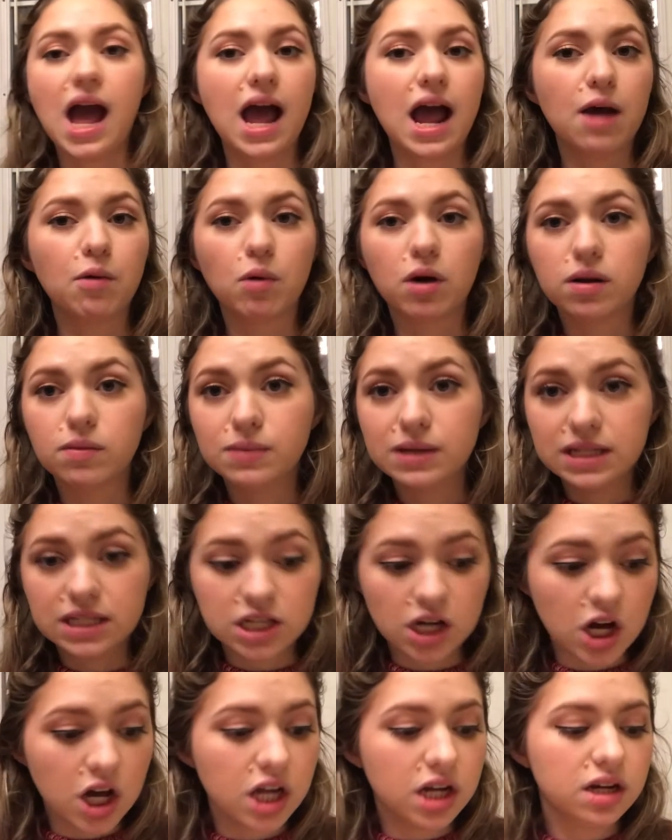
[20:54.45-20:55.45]
I want to be
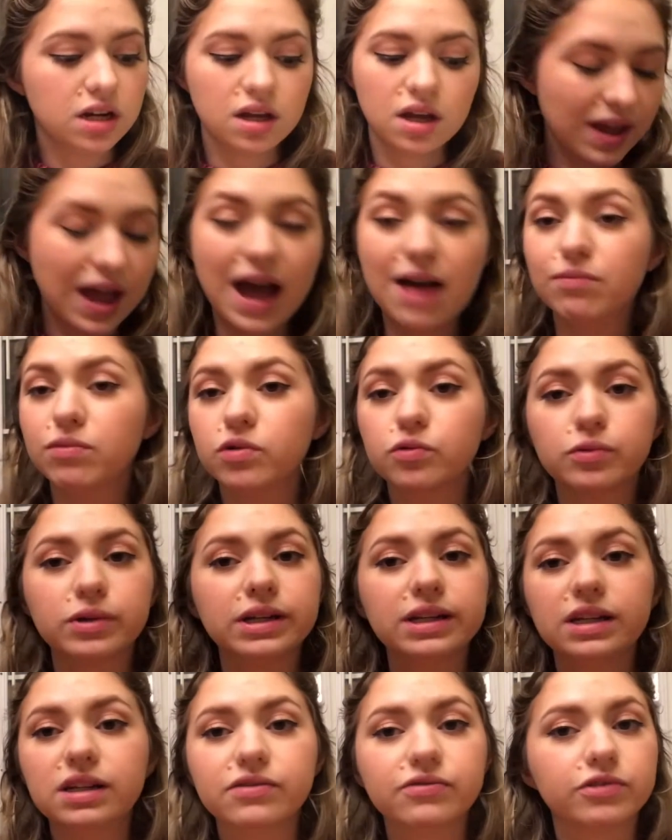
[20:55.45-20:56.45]
done. I've been
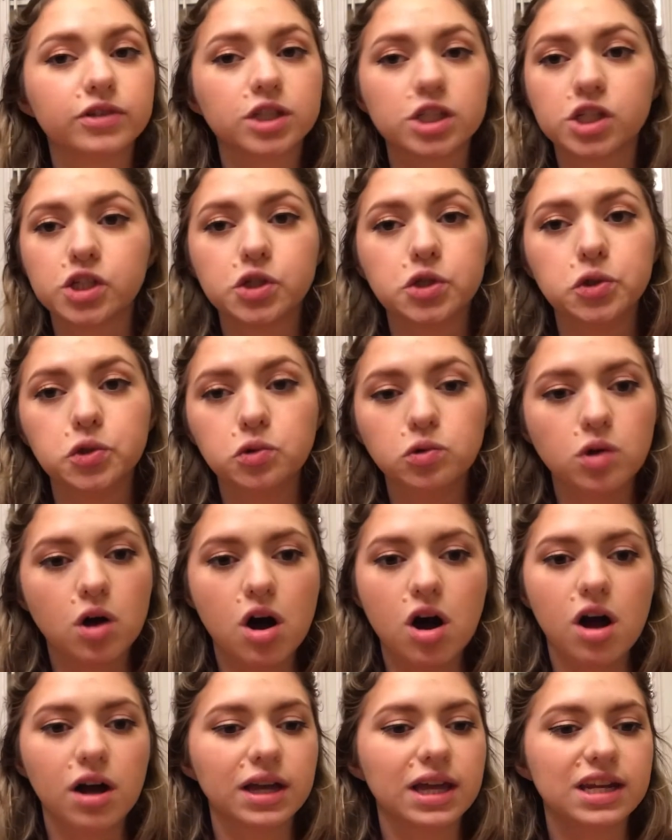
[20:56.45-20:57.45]
reading it for just too
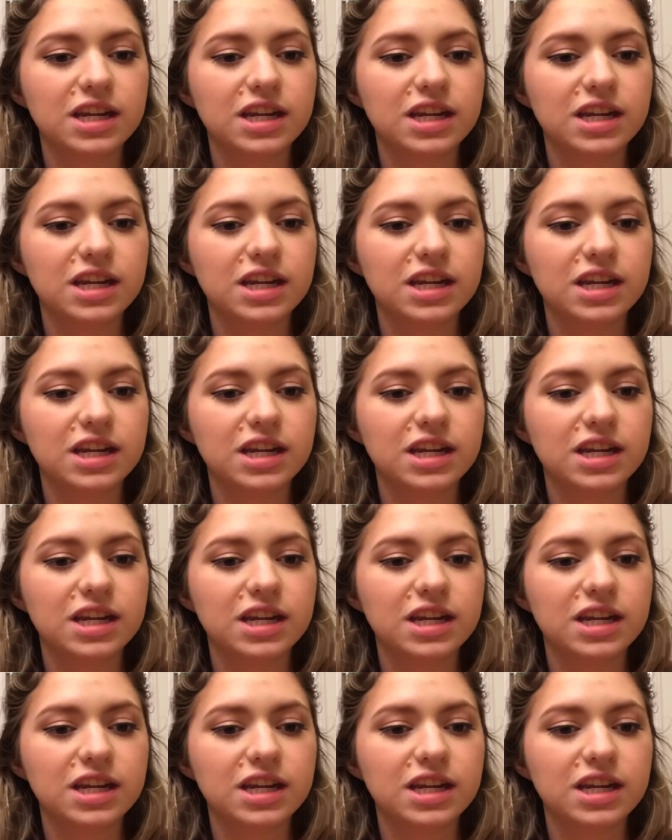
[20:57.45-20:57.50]
long,